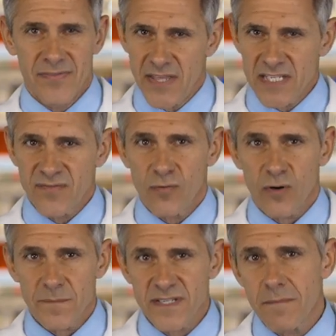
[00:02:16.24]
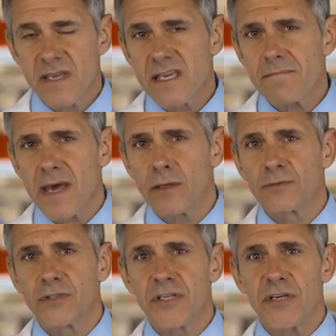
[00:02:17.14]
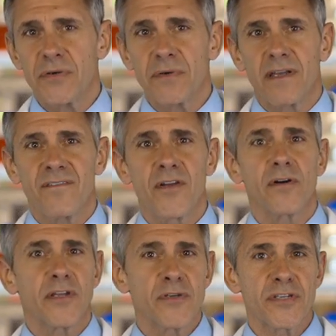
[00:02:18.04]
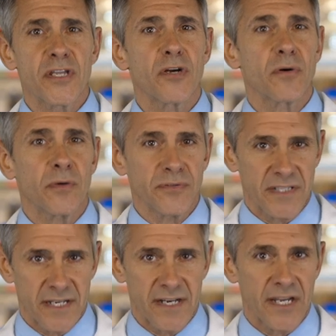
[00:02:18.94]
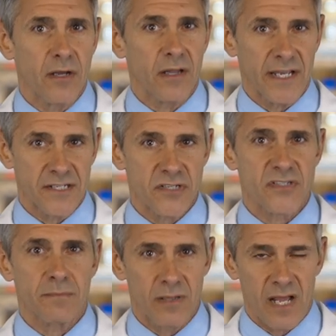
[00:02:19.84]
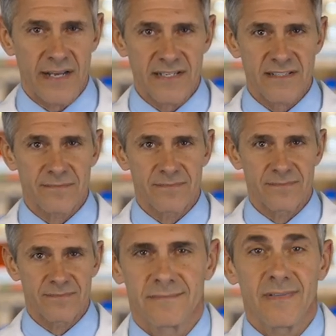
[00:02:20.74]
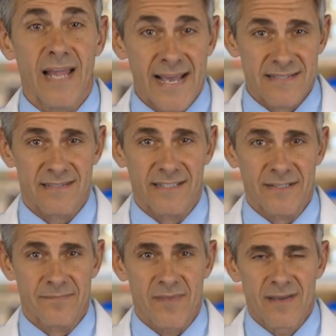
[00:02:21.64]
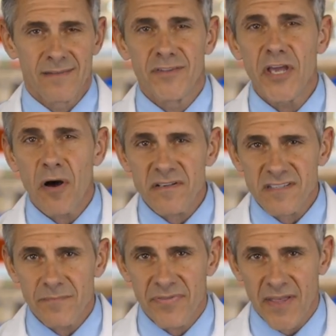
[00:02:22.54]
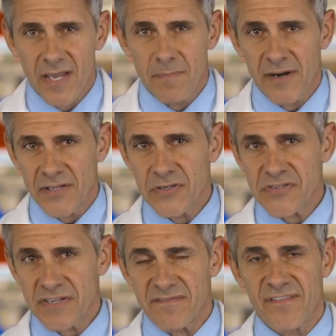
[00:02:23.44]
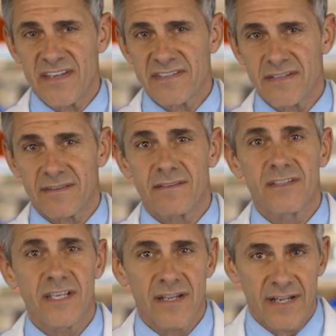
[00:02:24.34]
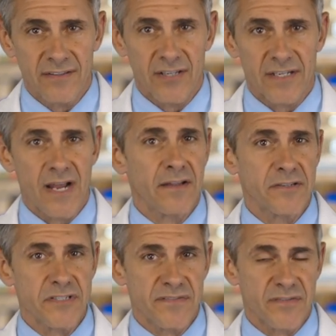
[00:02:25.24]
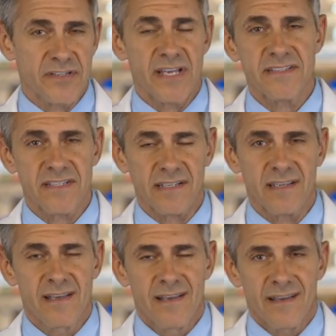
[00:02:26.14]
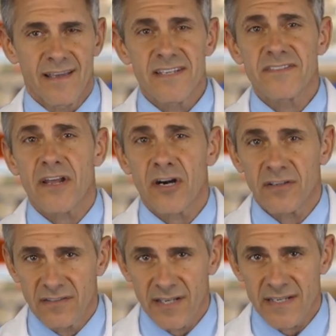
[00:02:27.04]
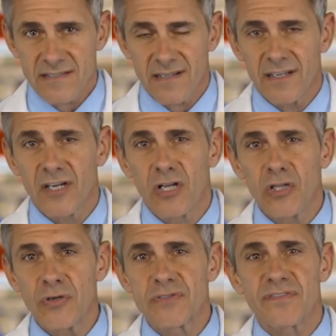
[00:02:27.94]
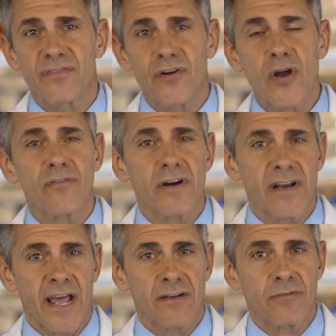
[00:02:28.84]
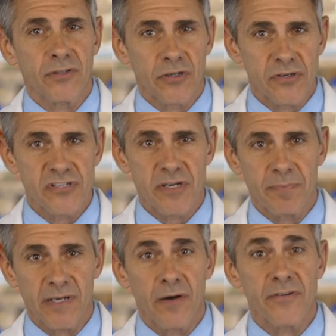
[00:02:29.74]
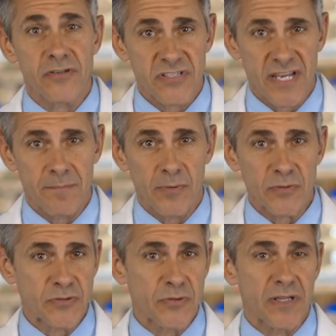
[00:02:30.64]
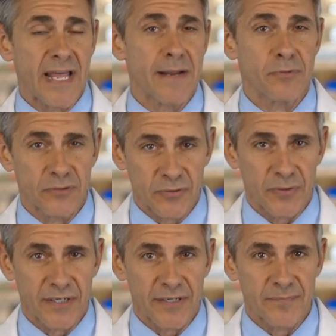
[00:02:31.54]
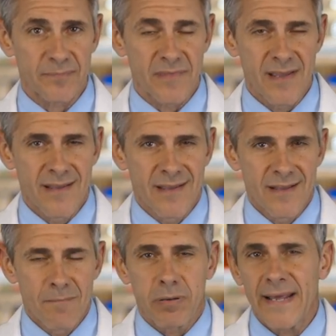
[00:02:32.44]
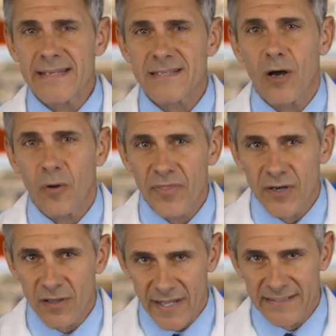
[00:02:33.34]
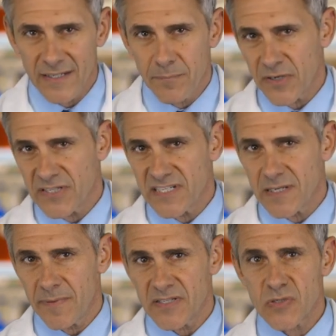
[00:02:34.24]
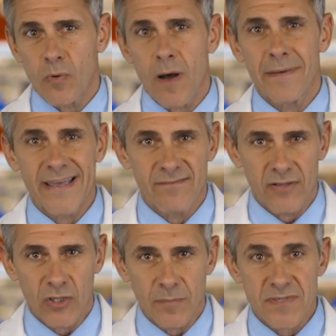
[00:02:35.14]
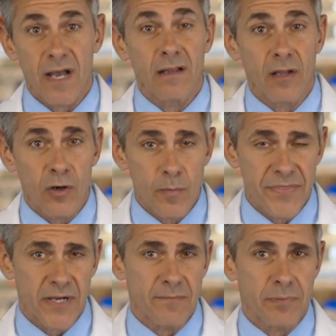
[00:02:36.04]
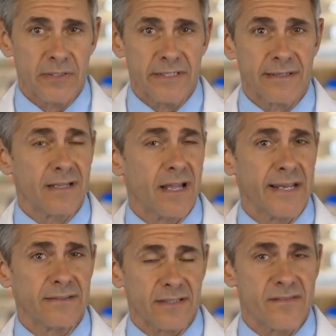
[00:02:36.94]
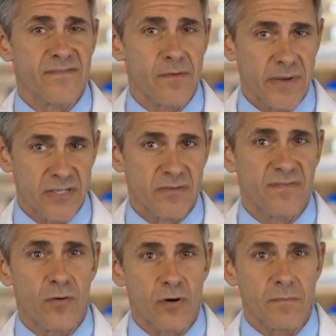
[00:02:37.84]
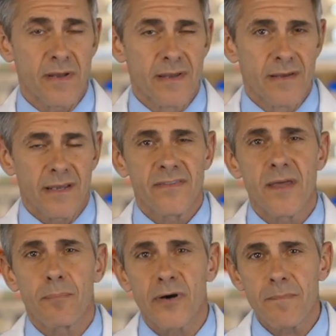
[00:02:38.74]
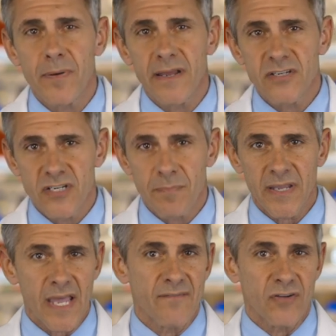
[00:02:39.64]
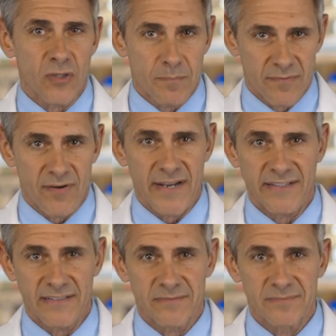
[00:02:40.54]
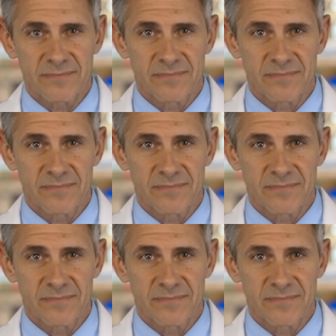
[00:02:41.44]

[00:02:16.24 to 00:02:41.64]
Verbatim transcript: These forms can be emailed to you if you're using your own DNA collection supplies. Lastly, the awesome thing about using Faceit DNA technology for testing is that our test includes free overnight return shipping of your samples to the laboratory. Place all the collected participant swab envelopes along with the completed client information form in the prepaid shipping envelope provided.